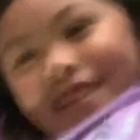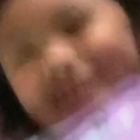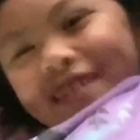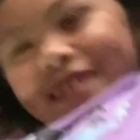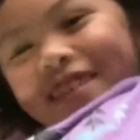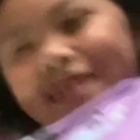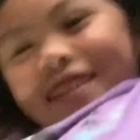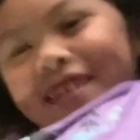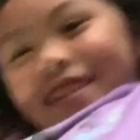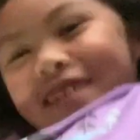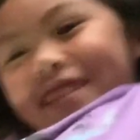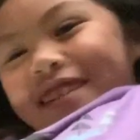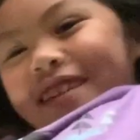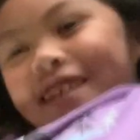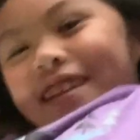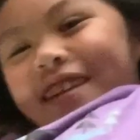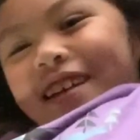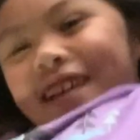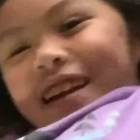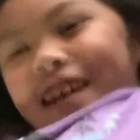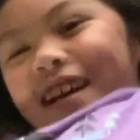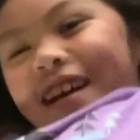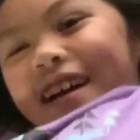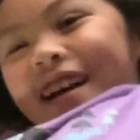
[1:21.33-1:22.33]

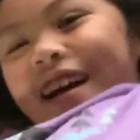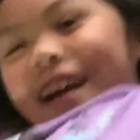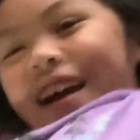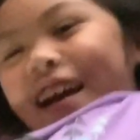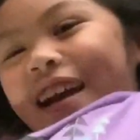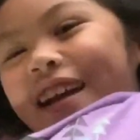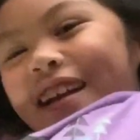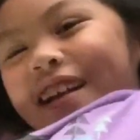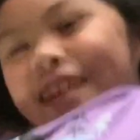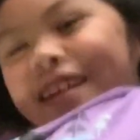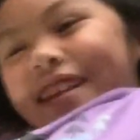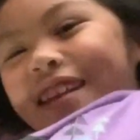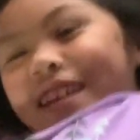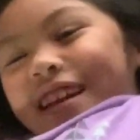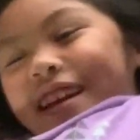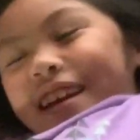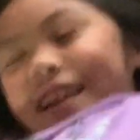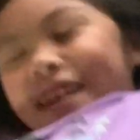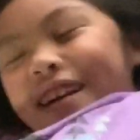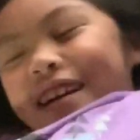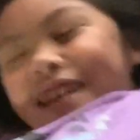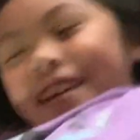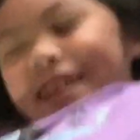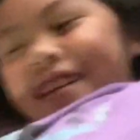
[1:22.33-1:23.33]

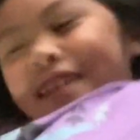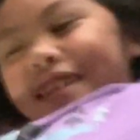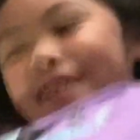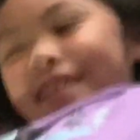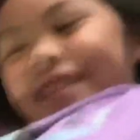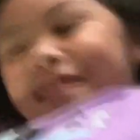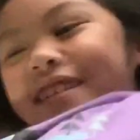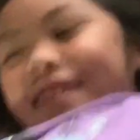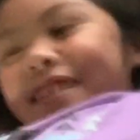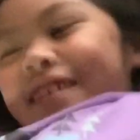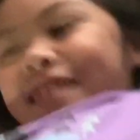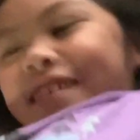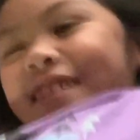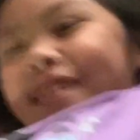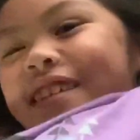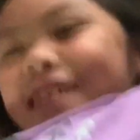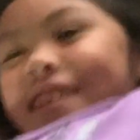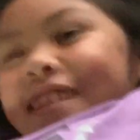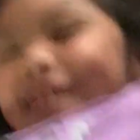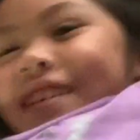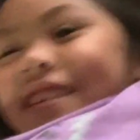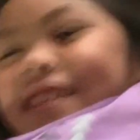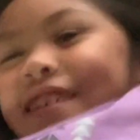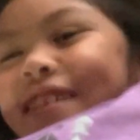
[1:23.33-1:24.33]

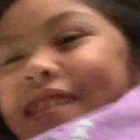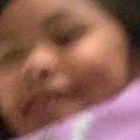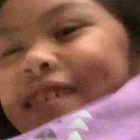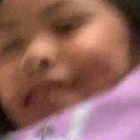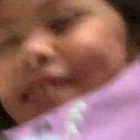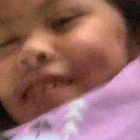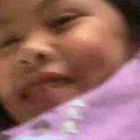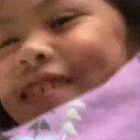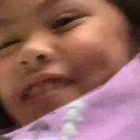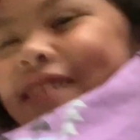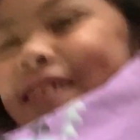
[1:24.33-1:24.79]
[no speech]